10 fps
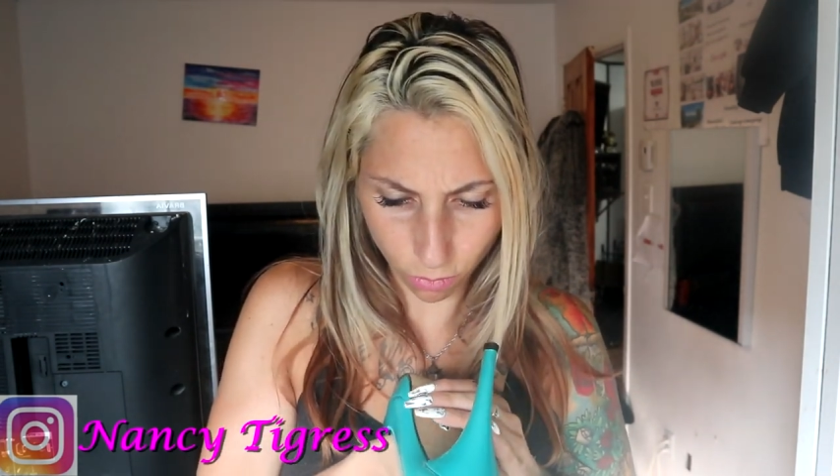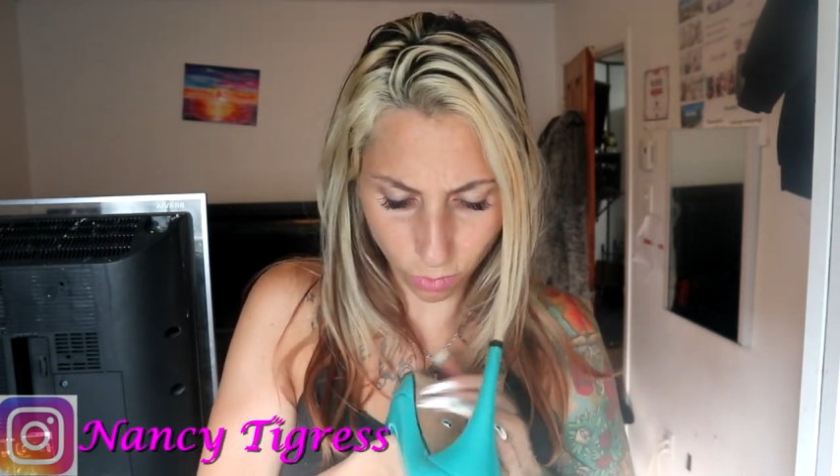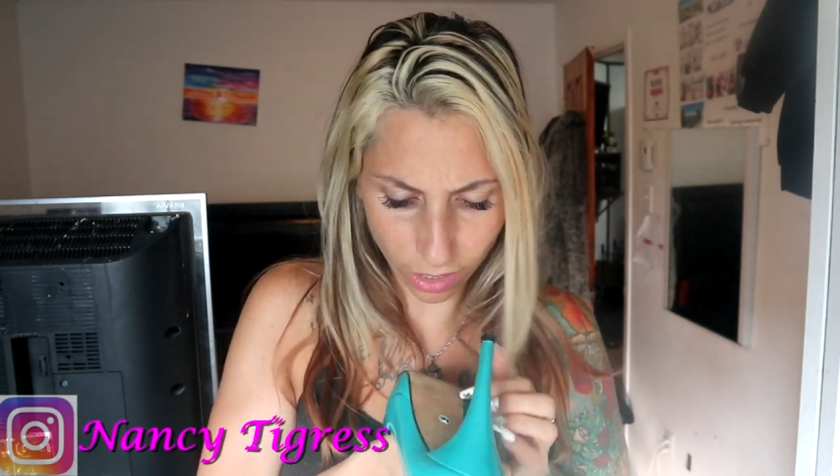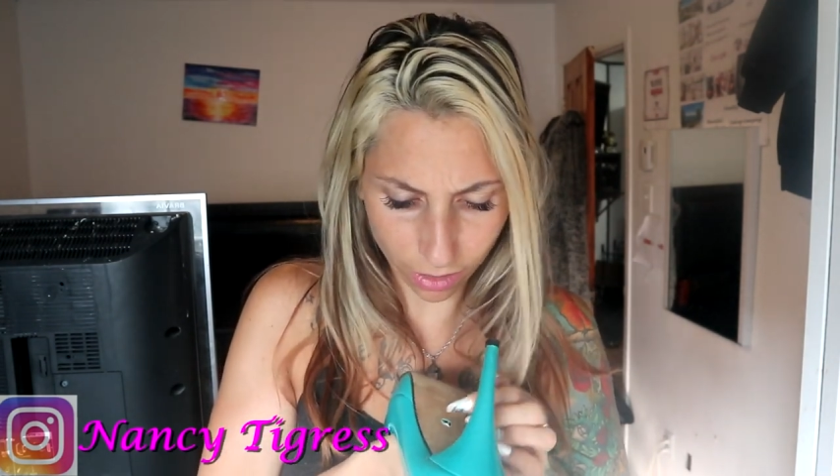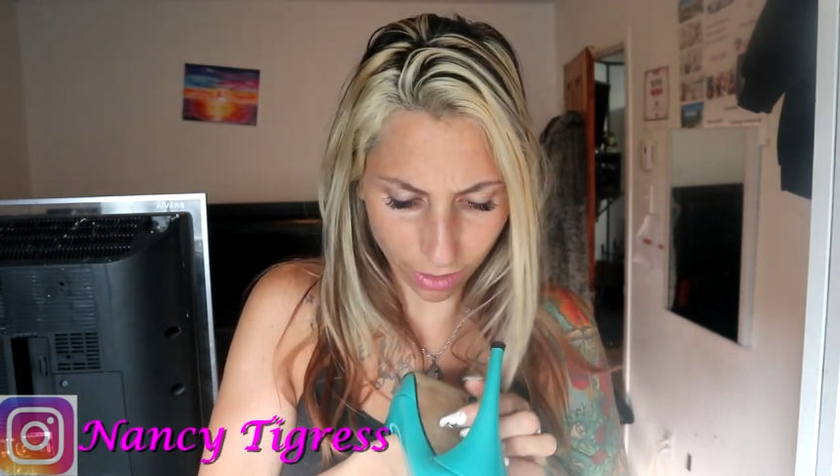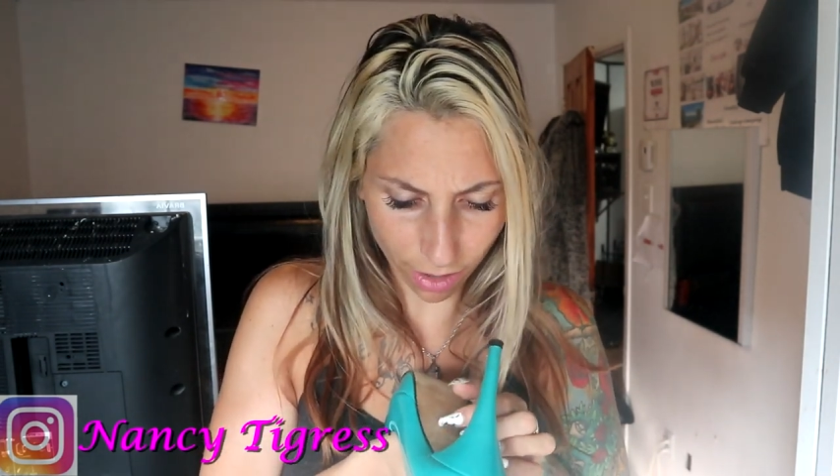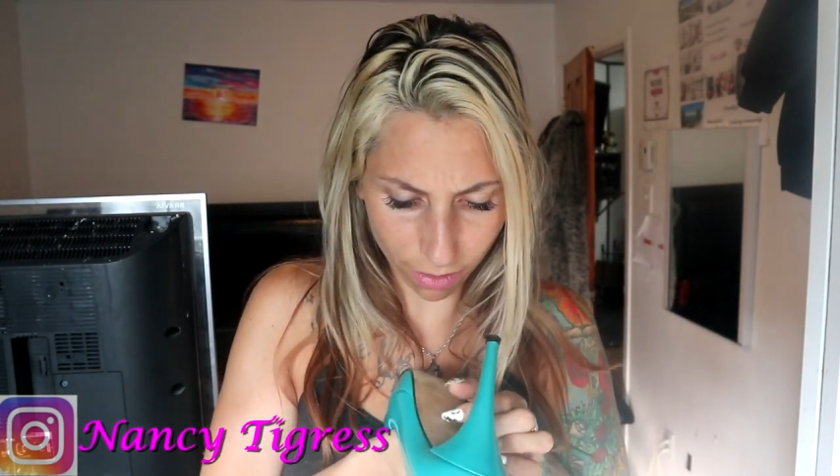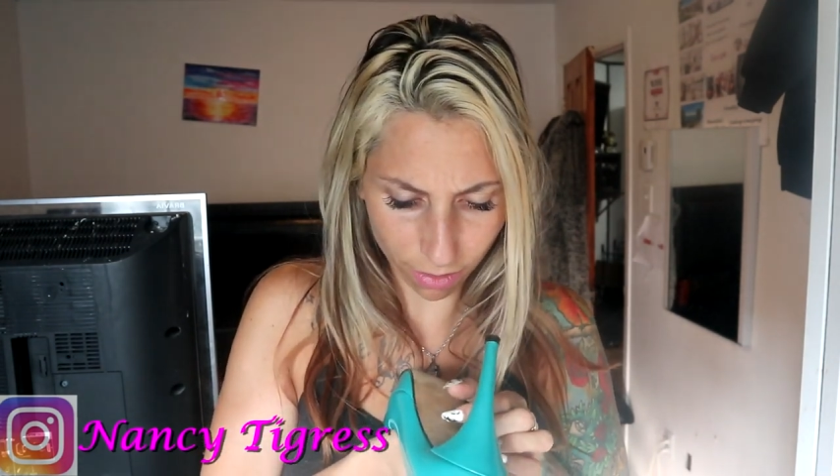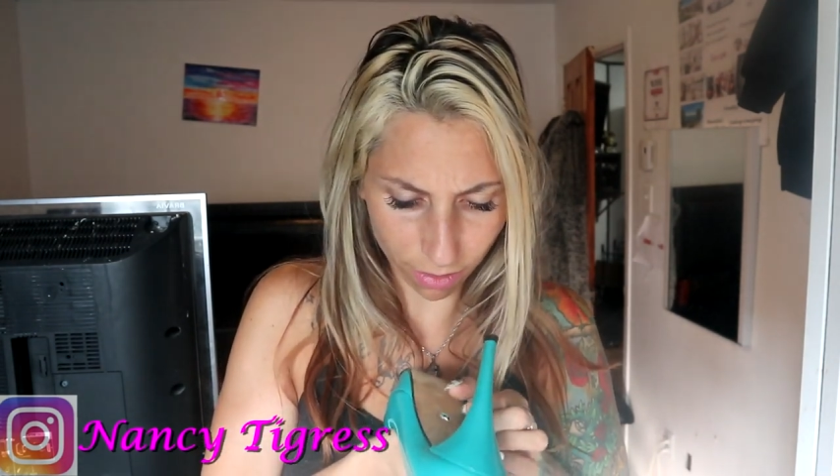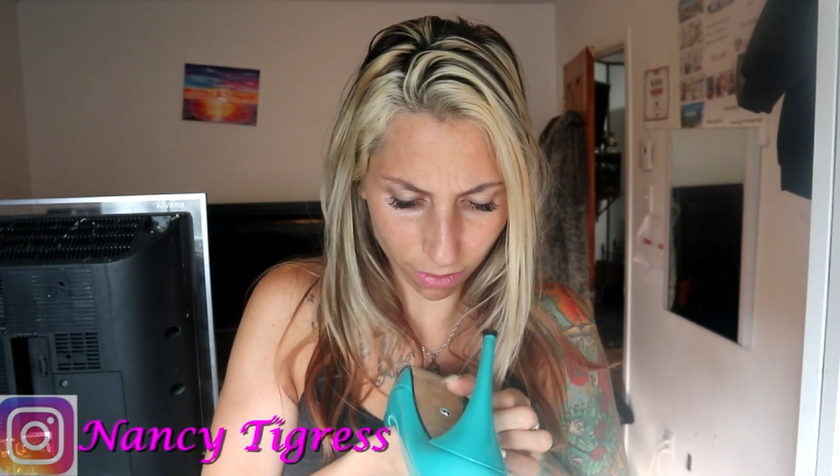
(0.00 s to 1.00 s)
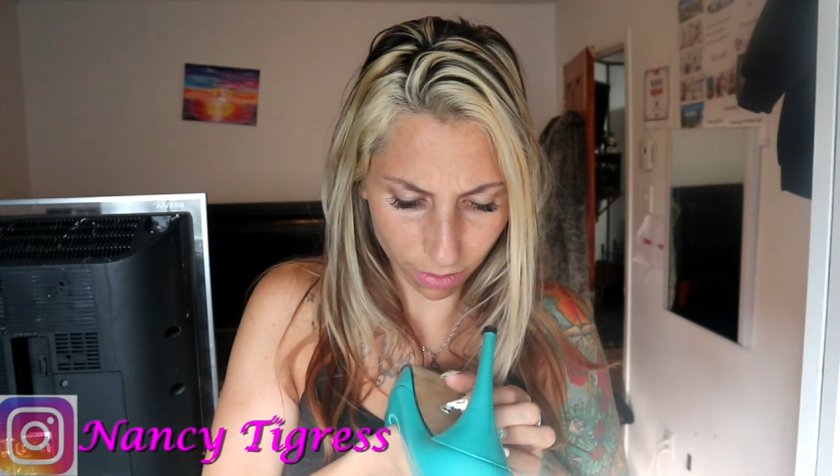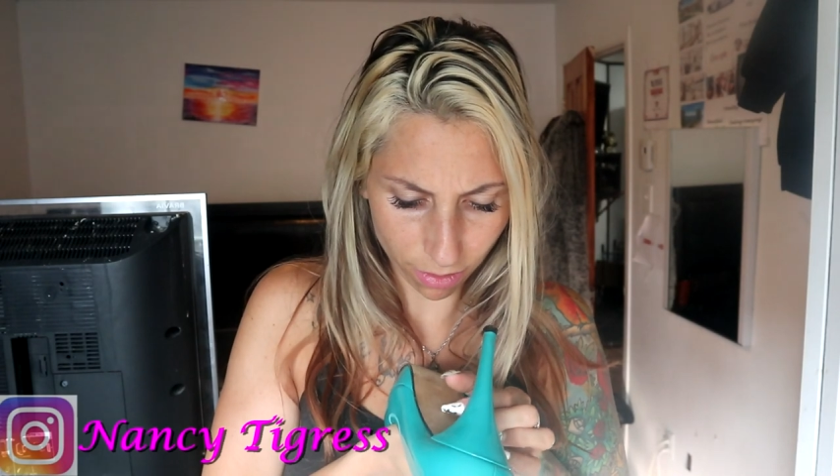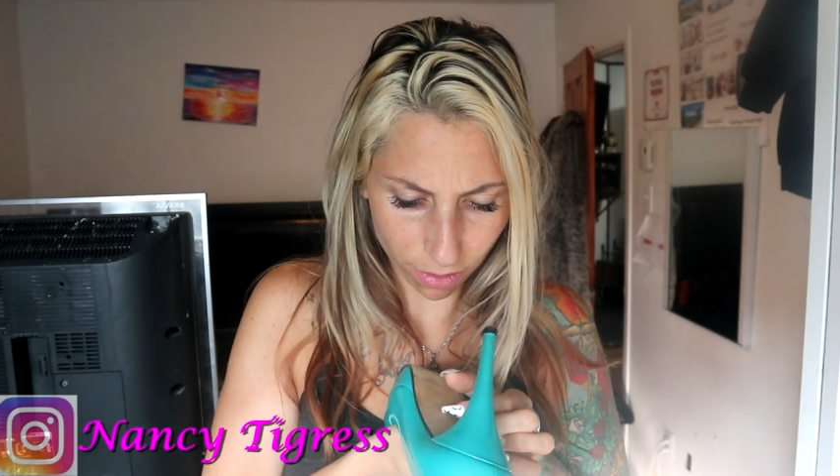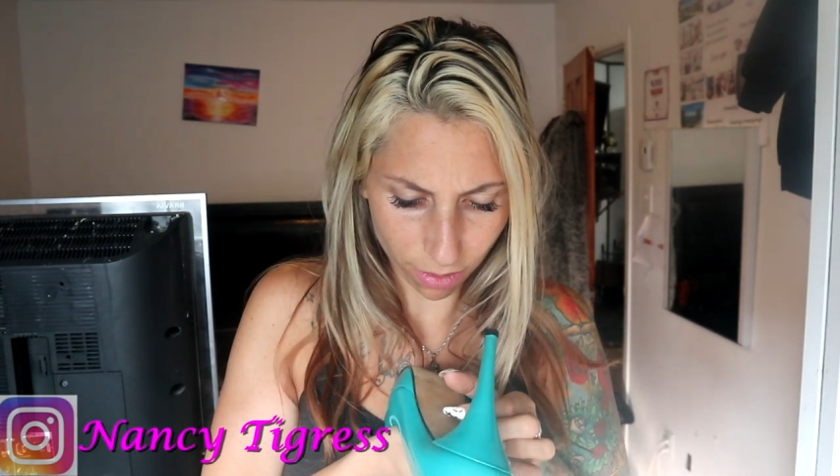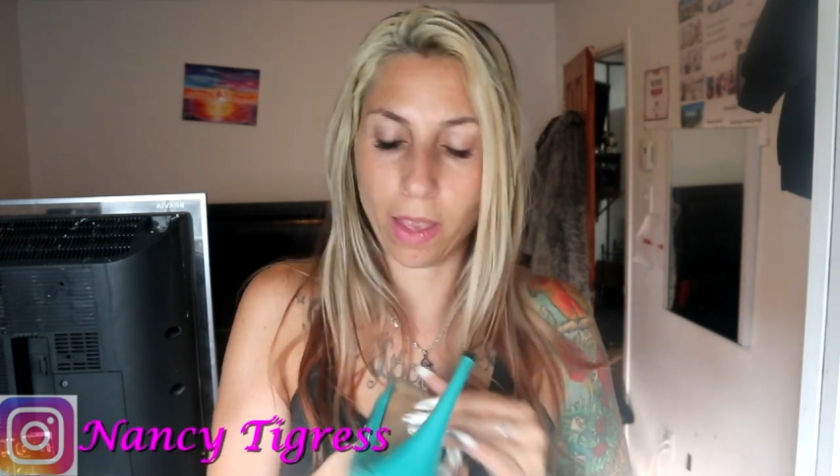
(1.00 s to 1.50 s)
what is that?
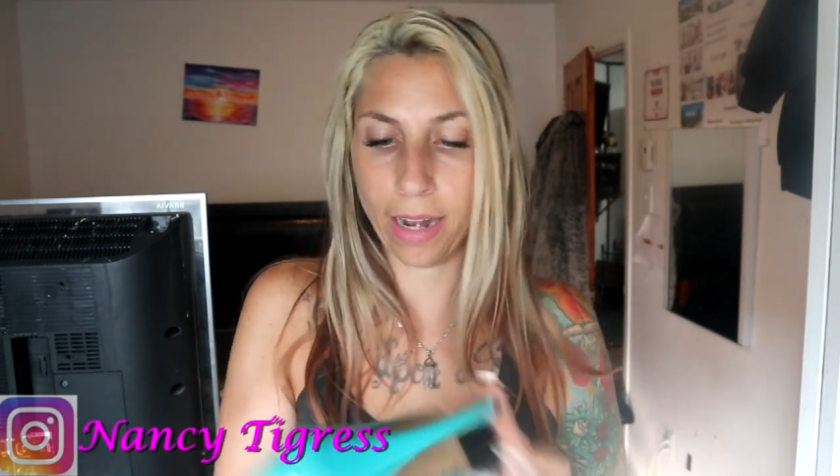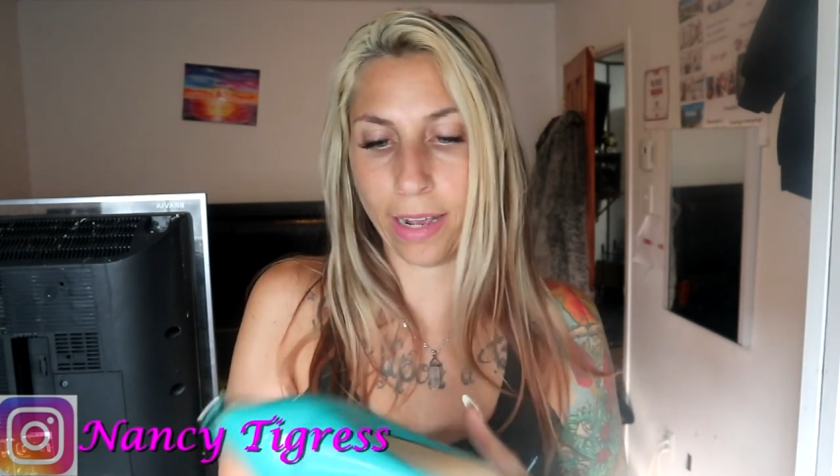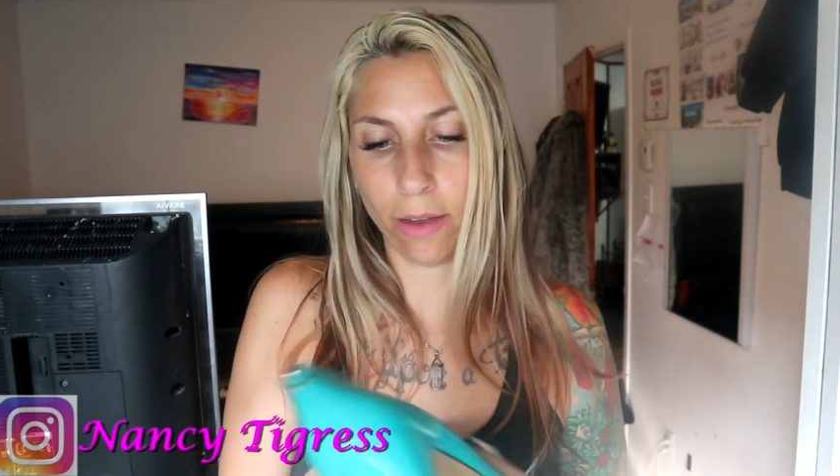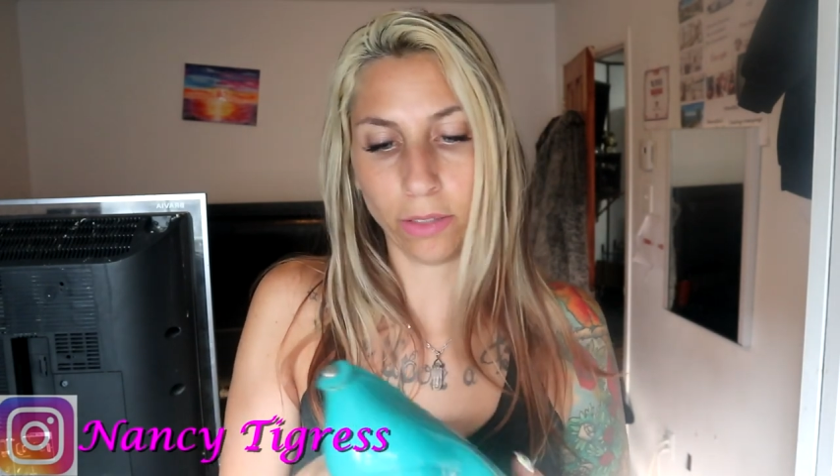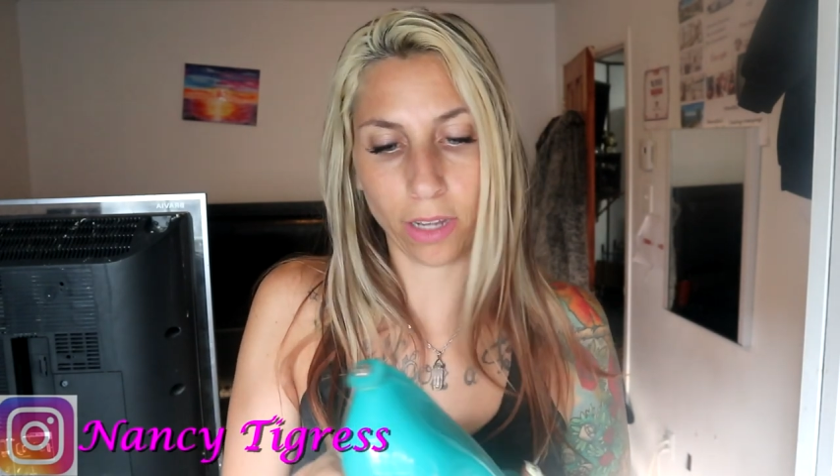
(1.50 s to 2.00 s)
Anyhow,